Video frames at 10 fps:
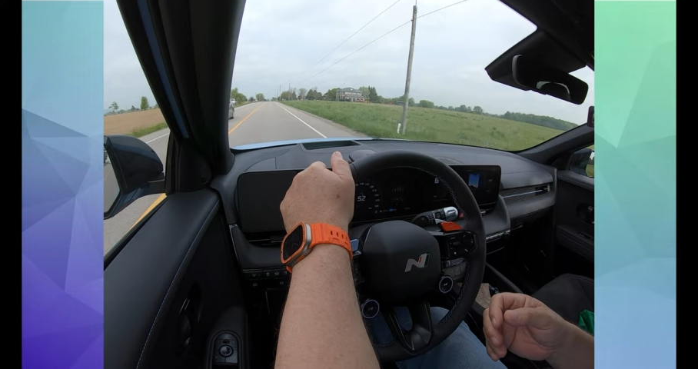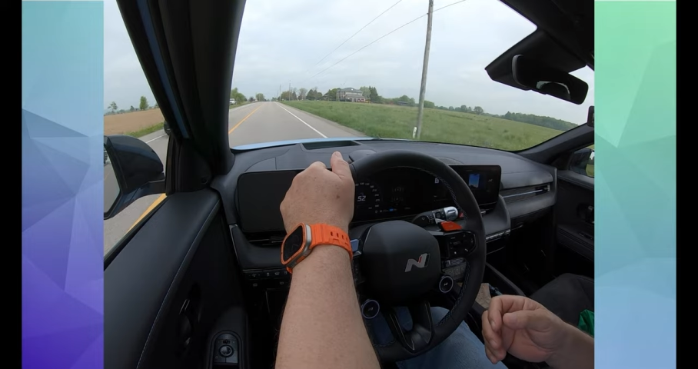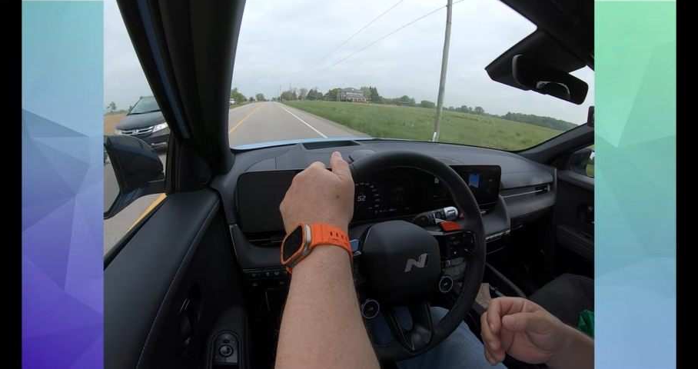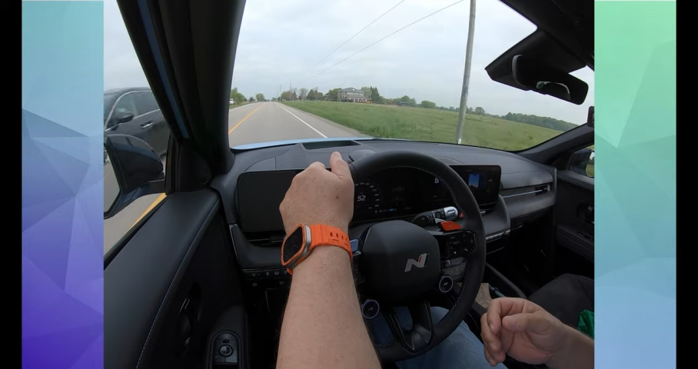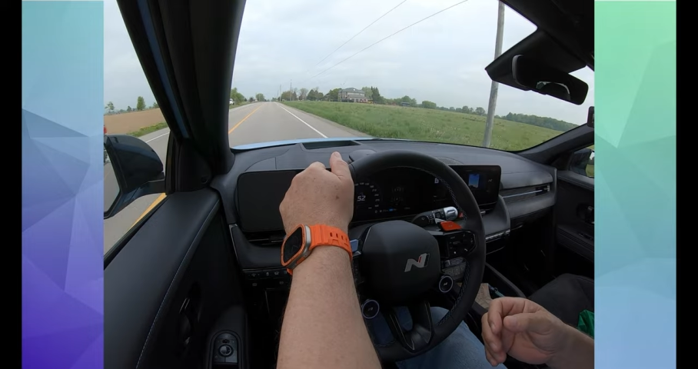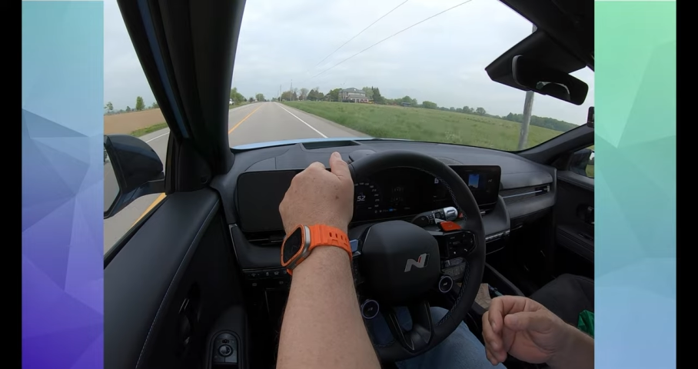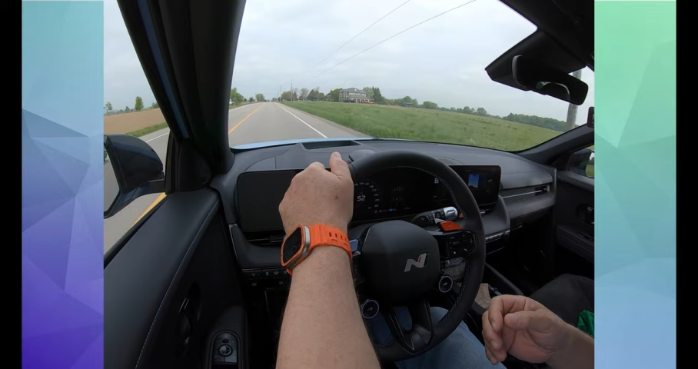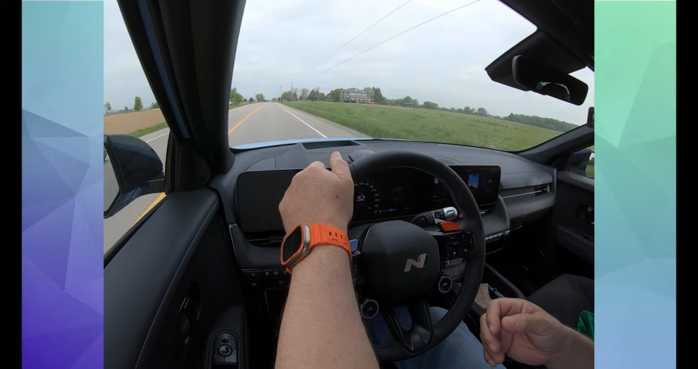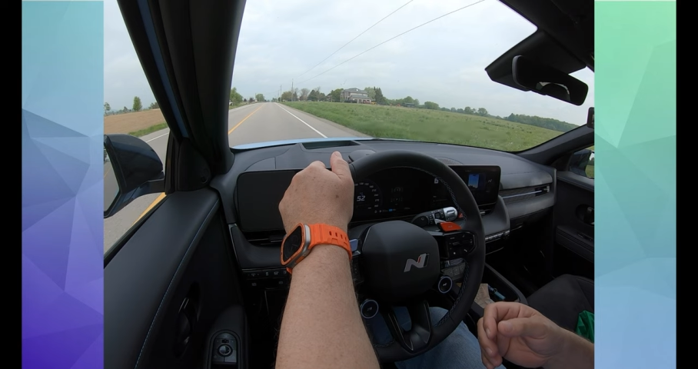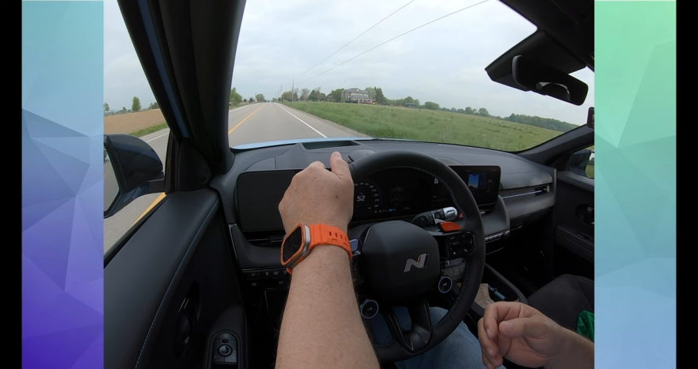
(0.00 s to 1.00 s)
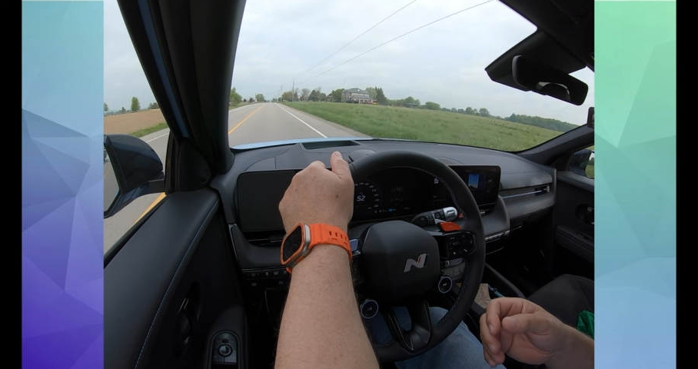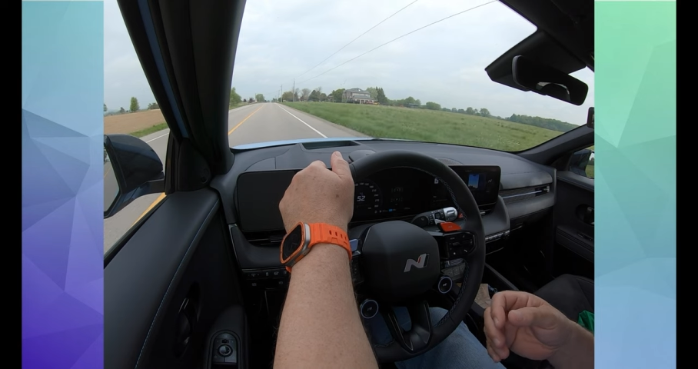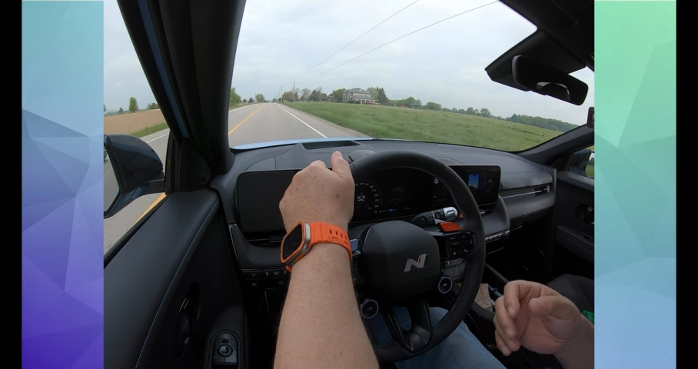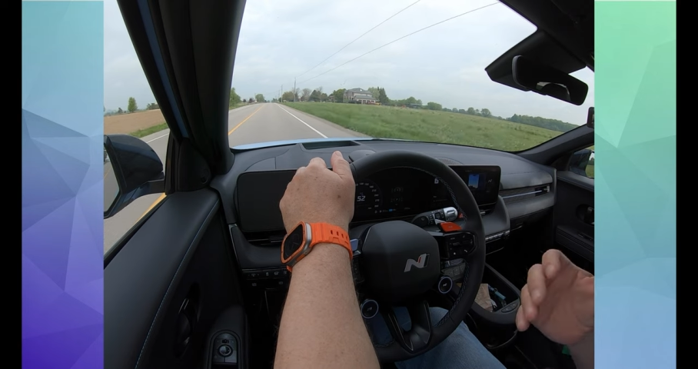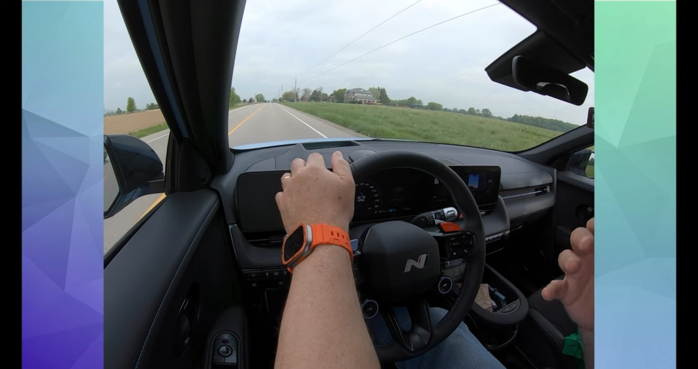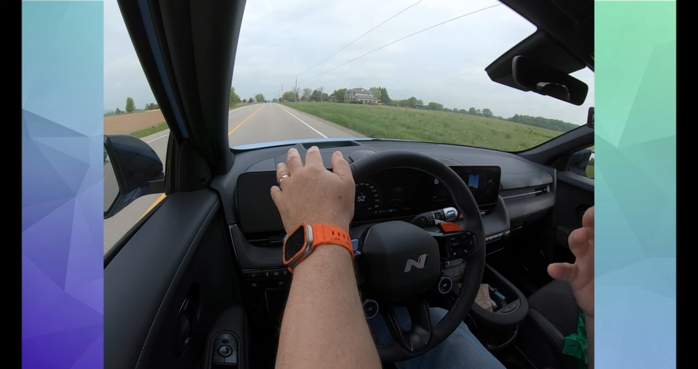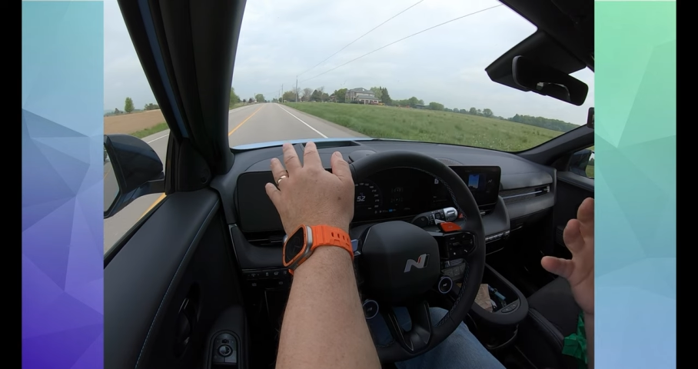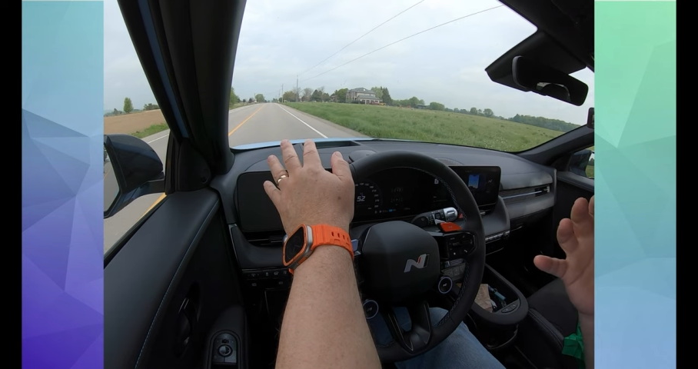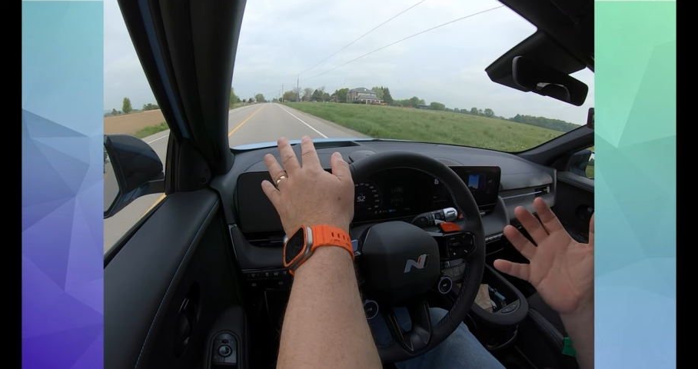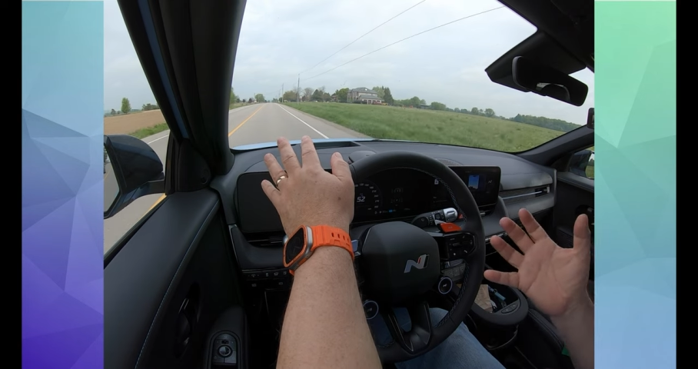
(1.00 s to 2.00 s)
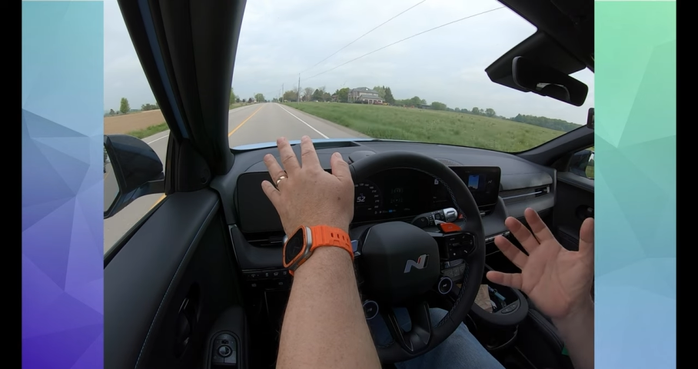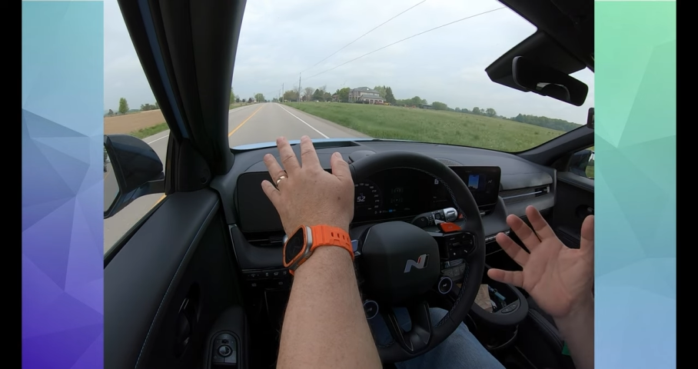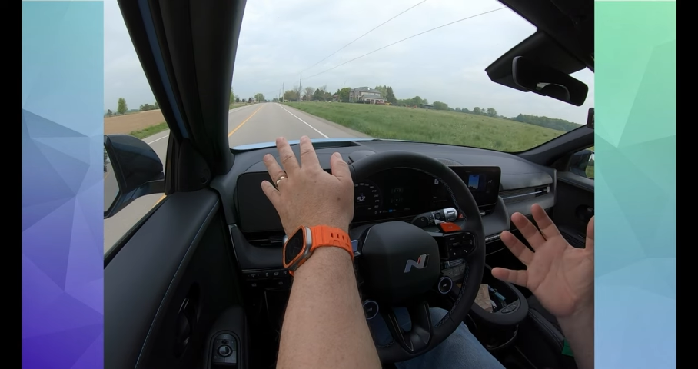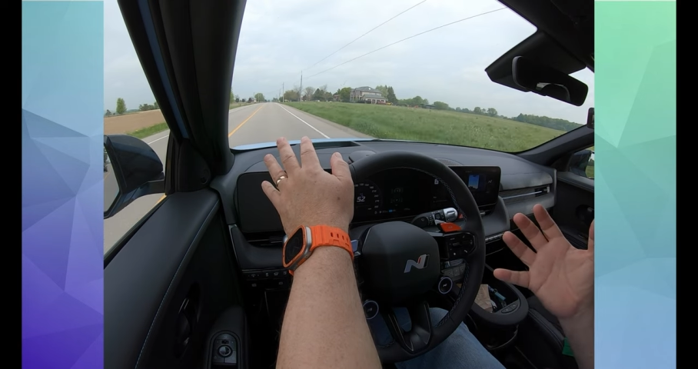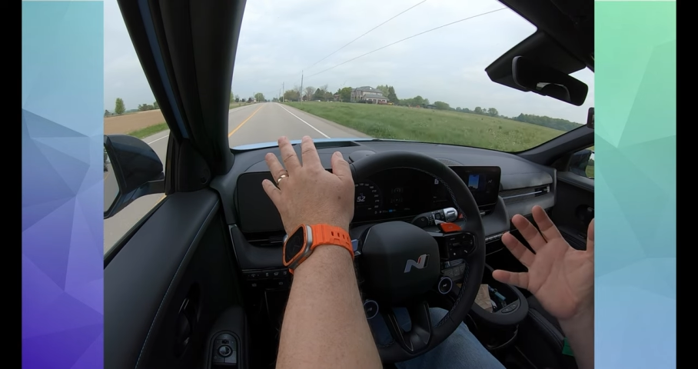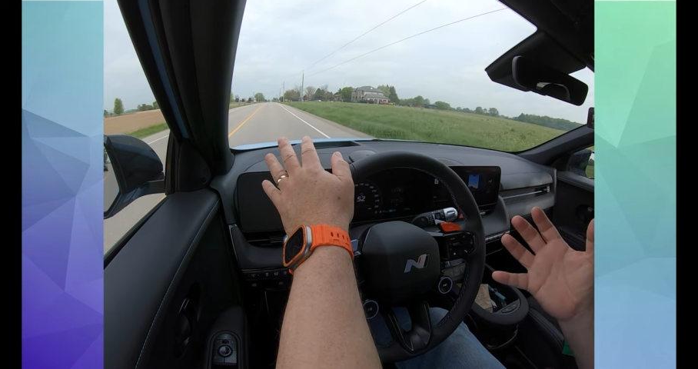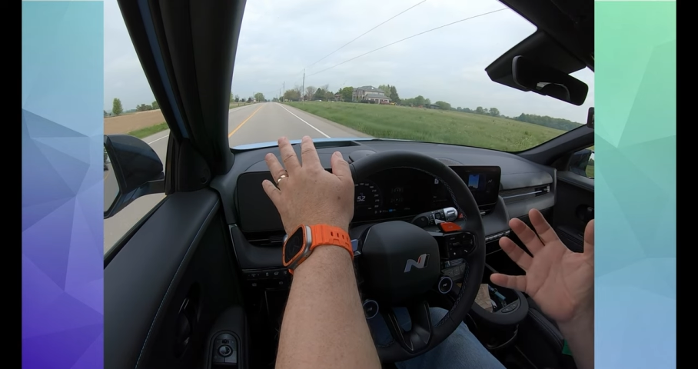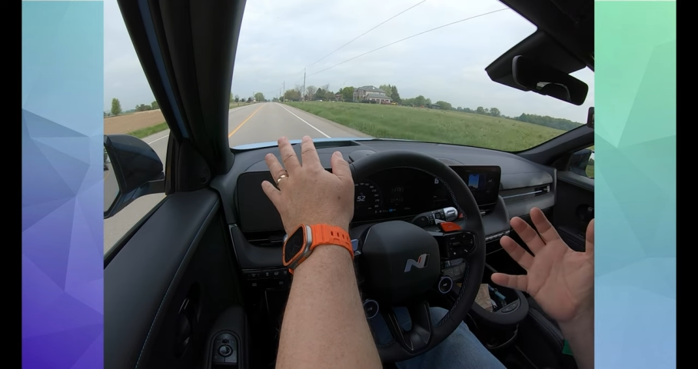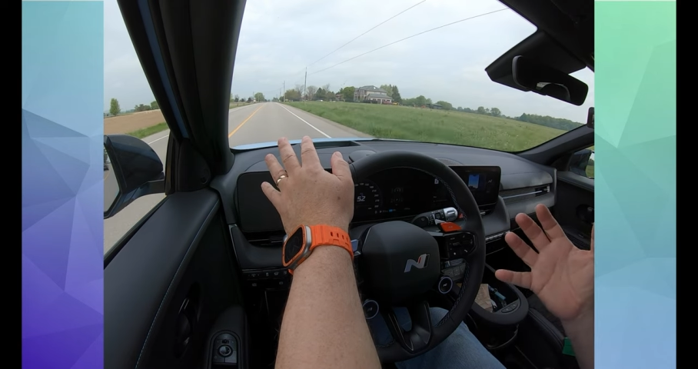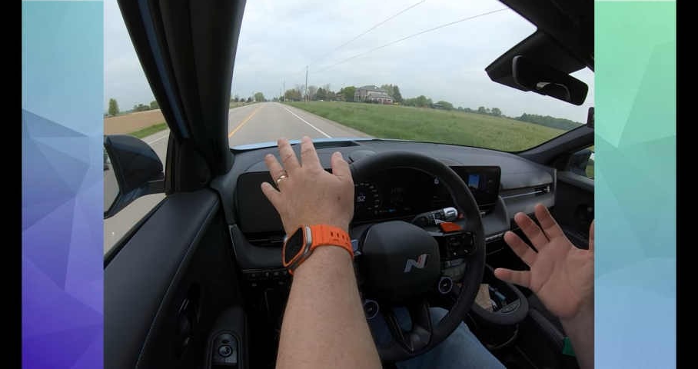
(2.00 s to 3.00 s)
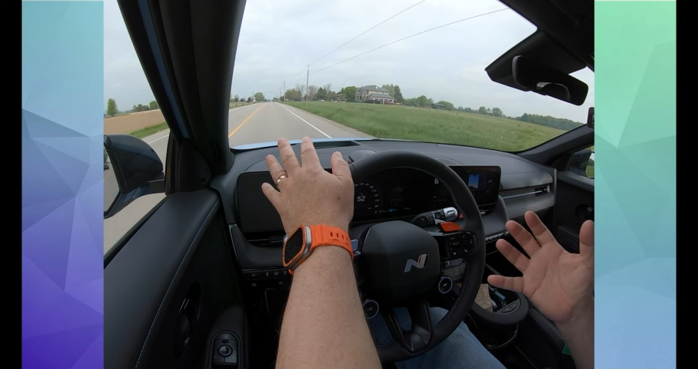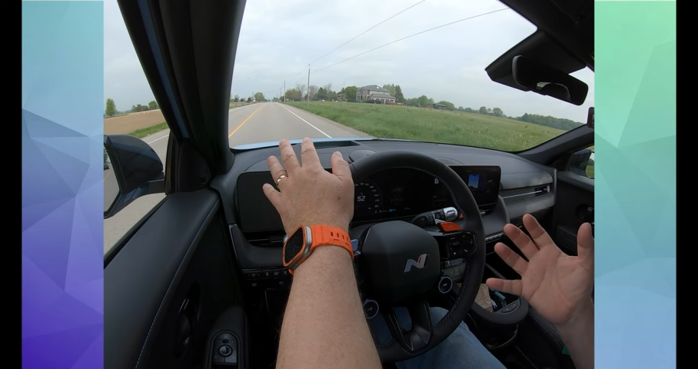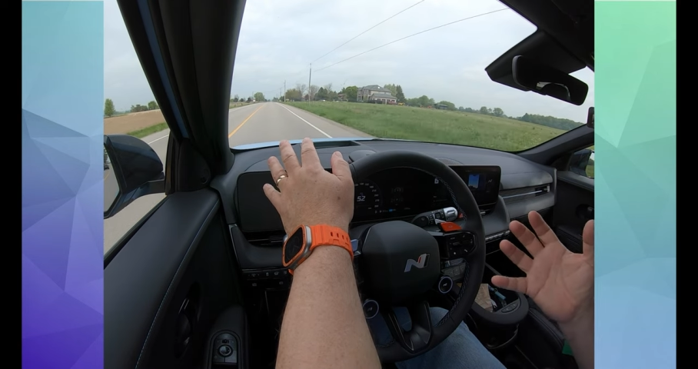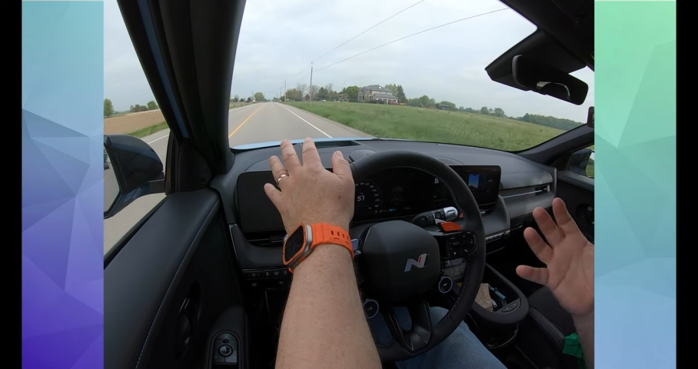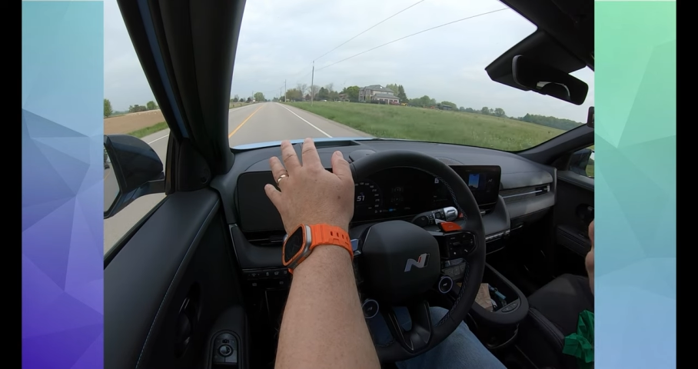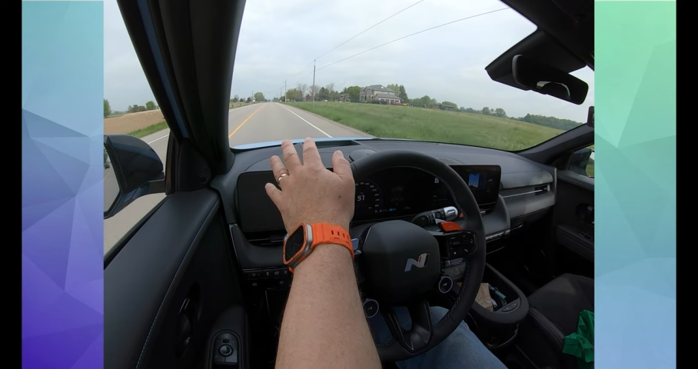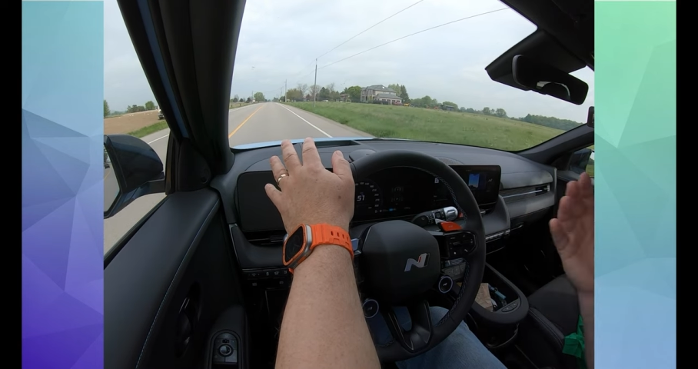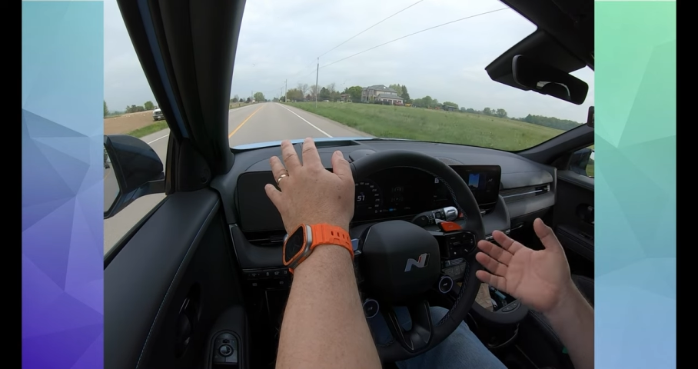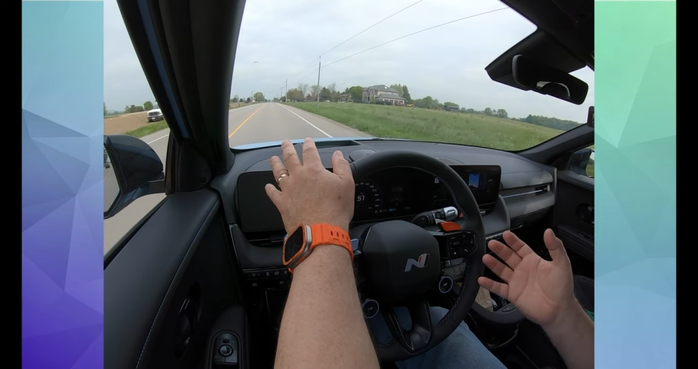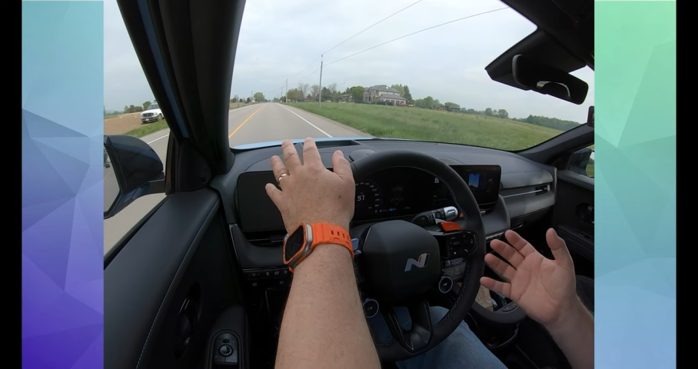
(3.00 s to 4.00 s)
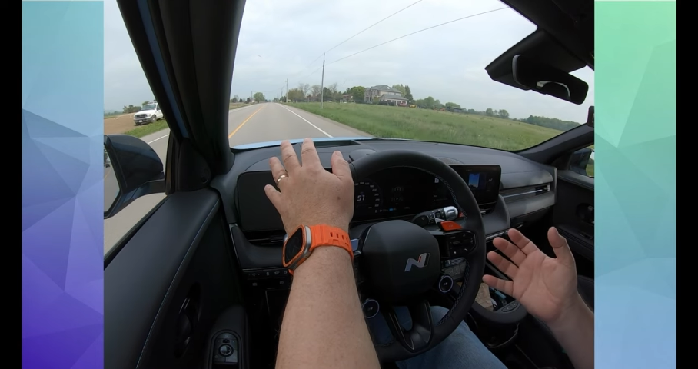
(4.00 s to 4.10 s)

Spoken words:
Nobody's mouth can be seen.